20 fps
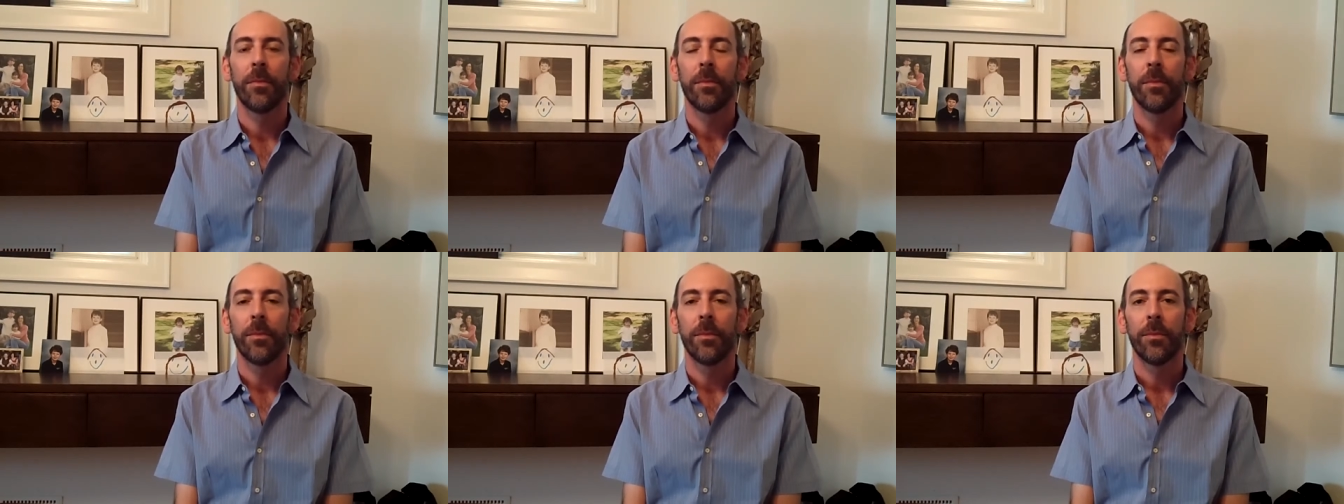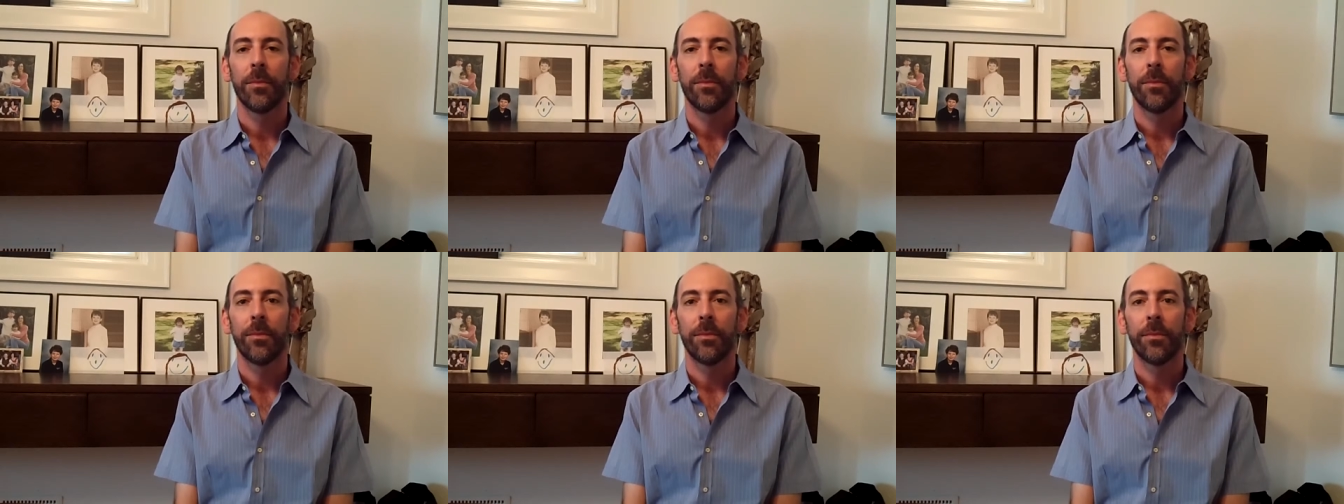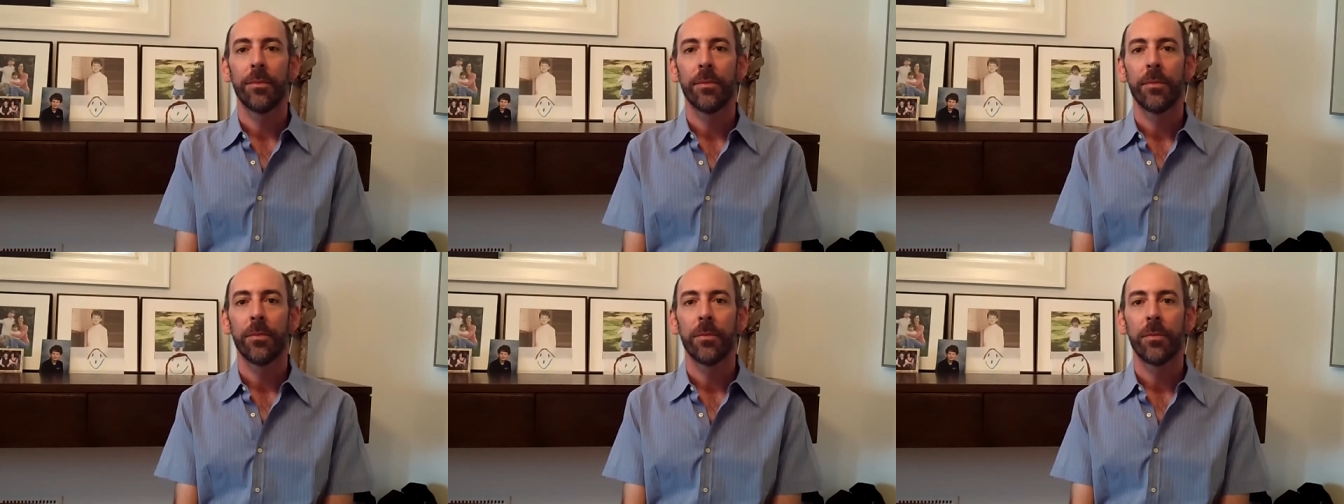
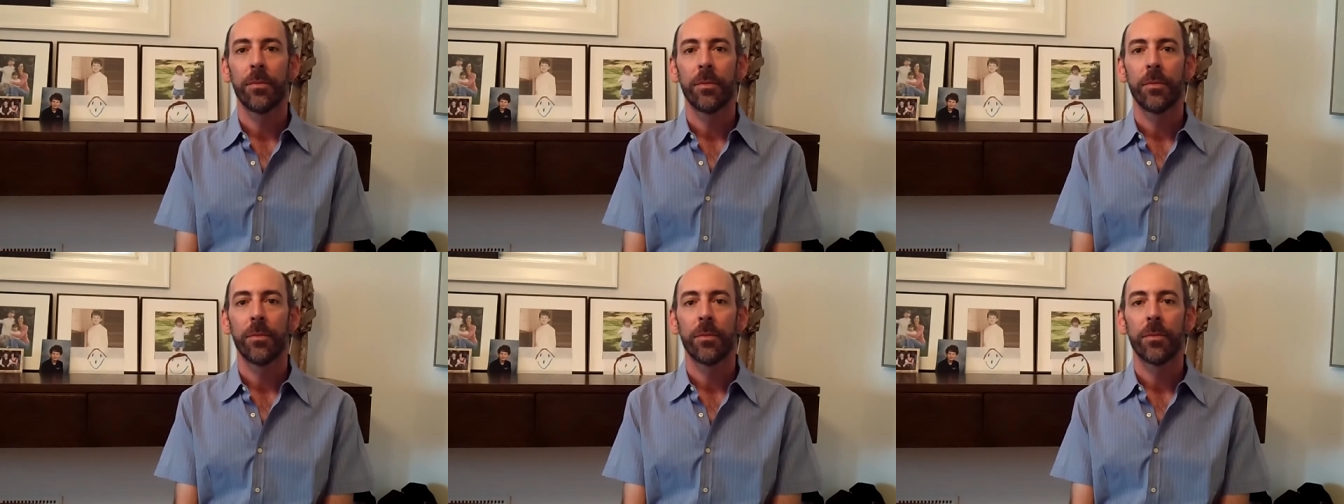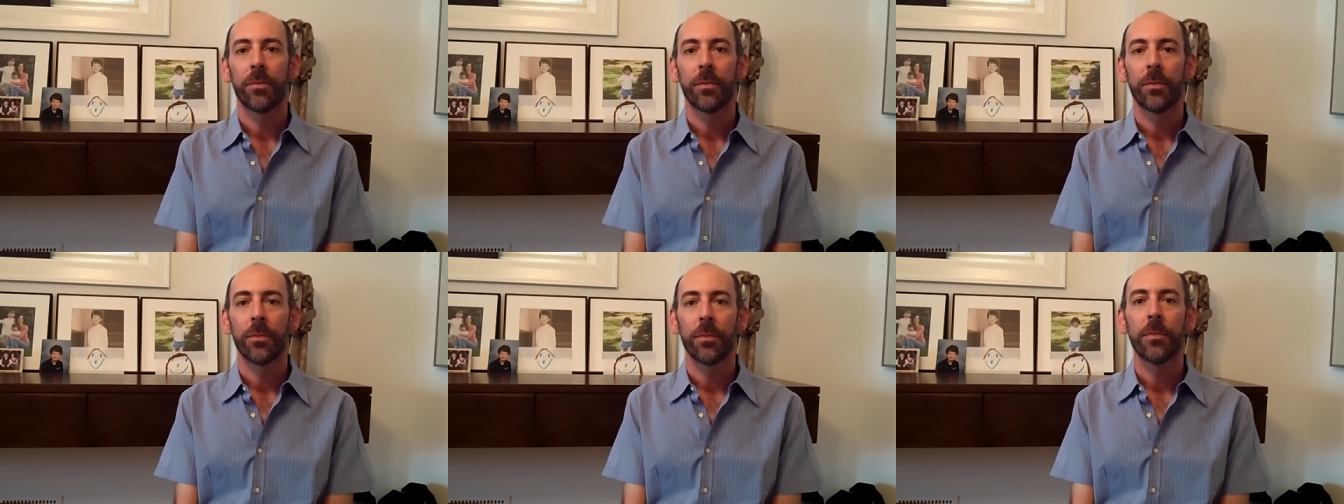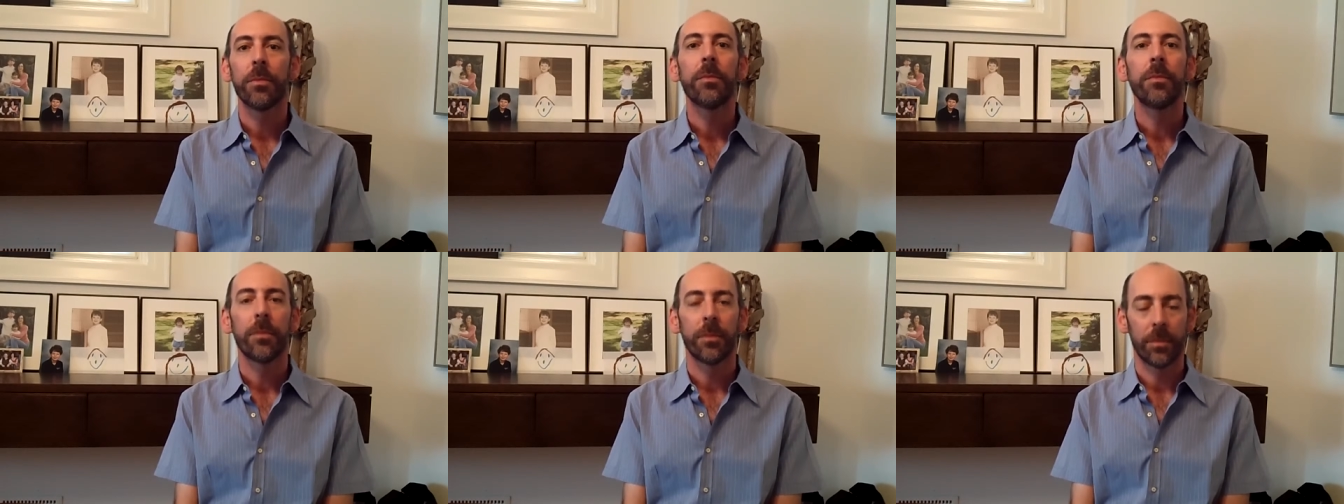and considerate with
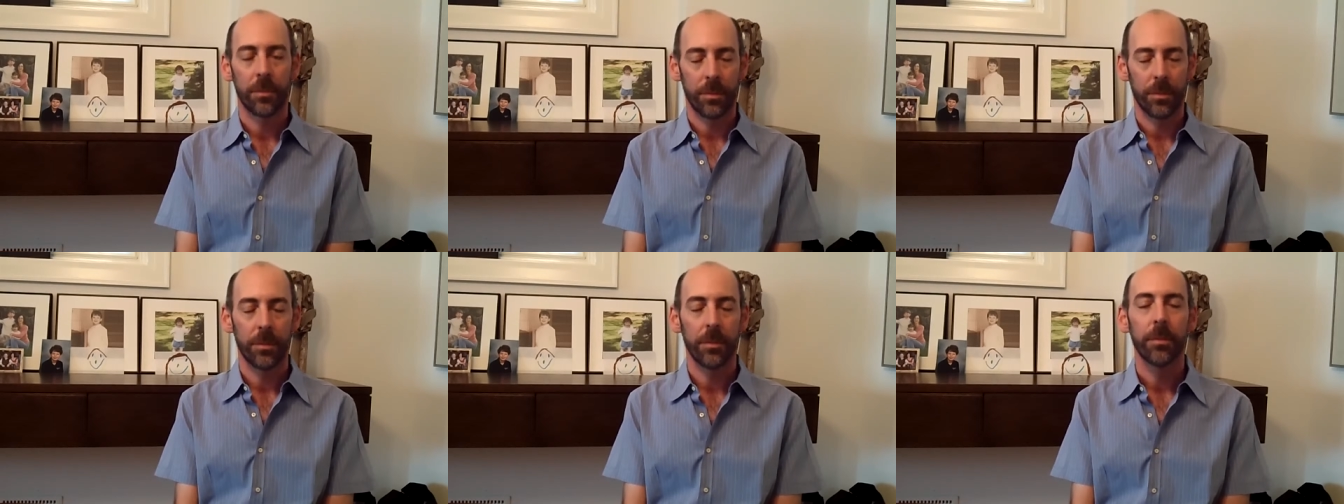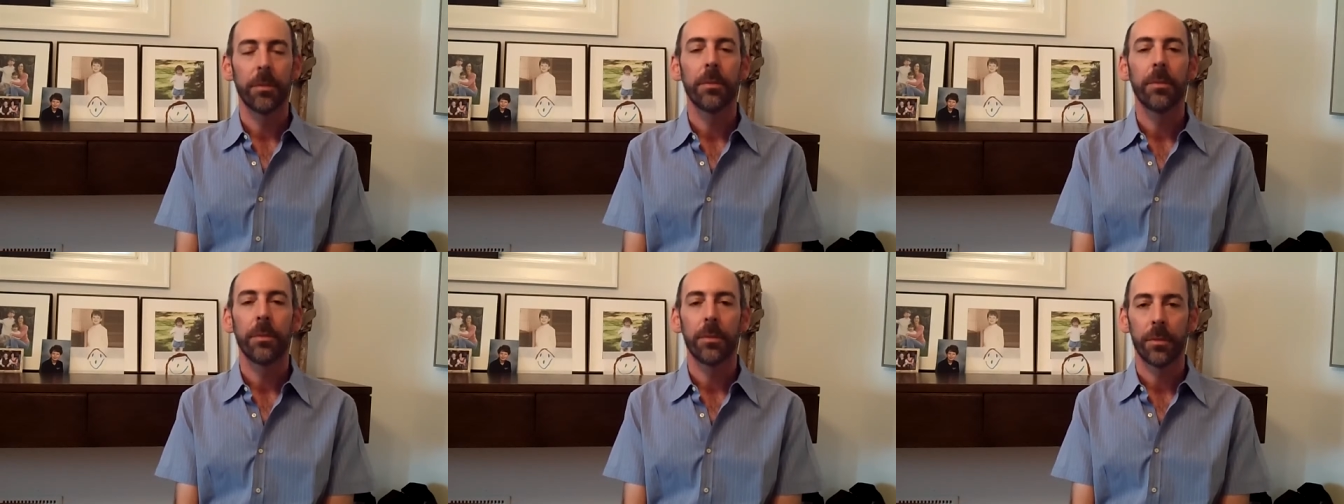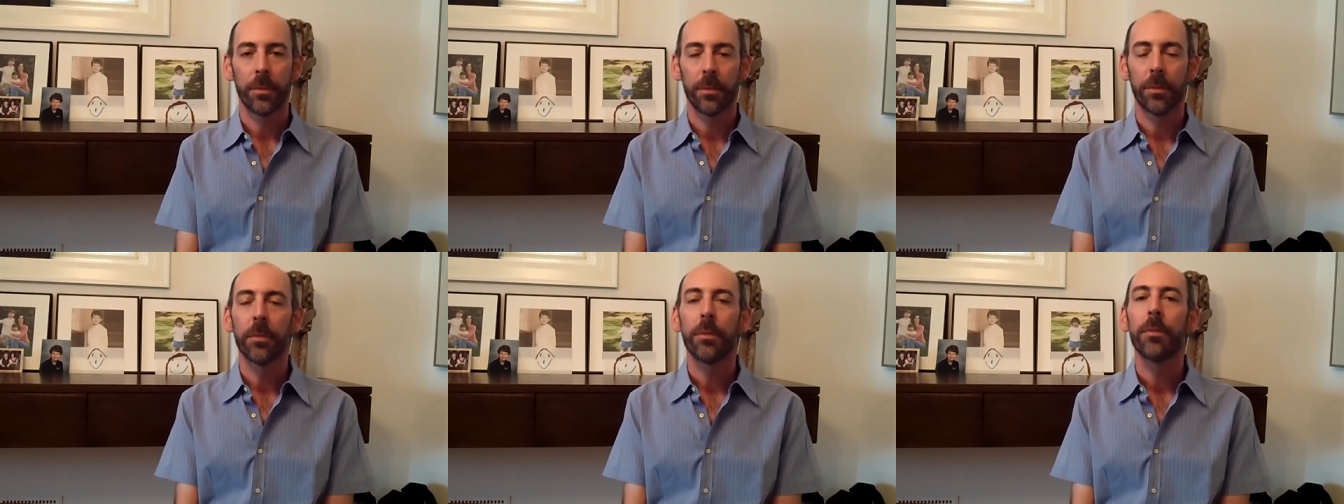one another, and that's
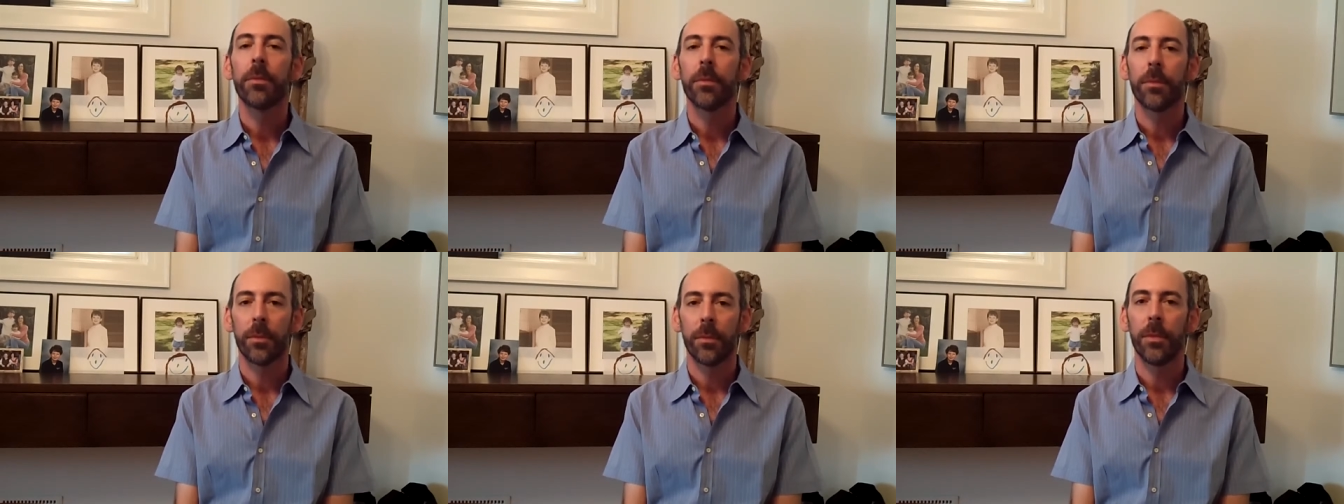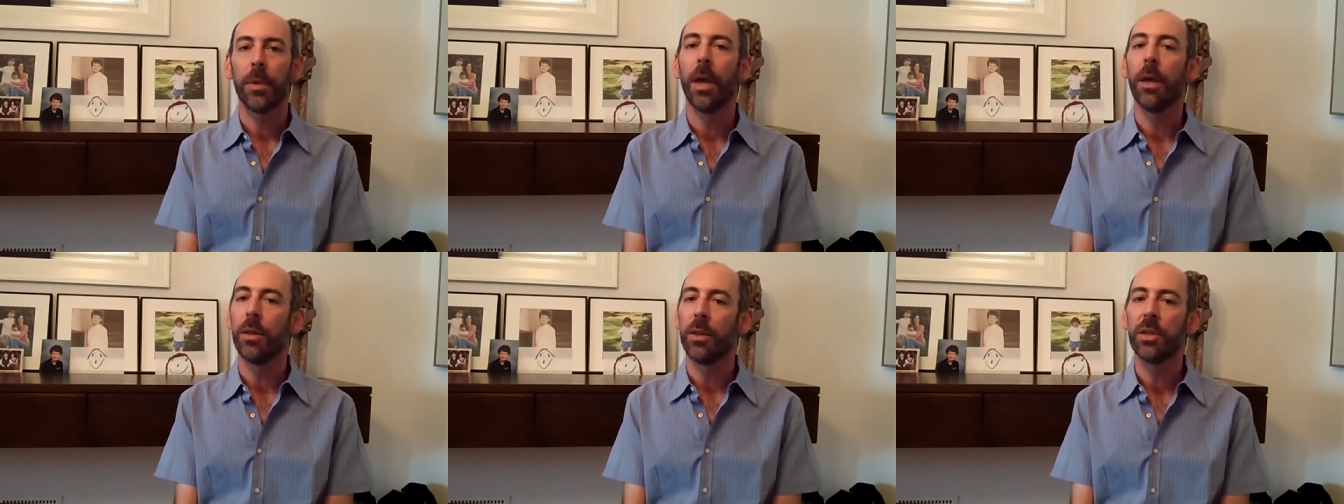really great.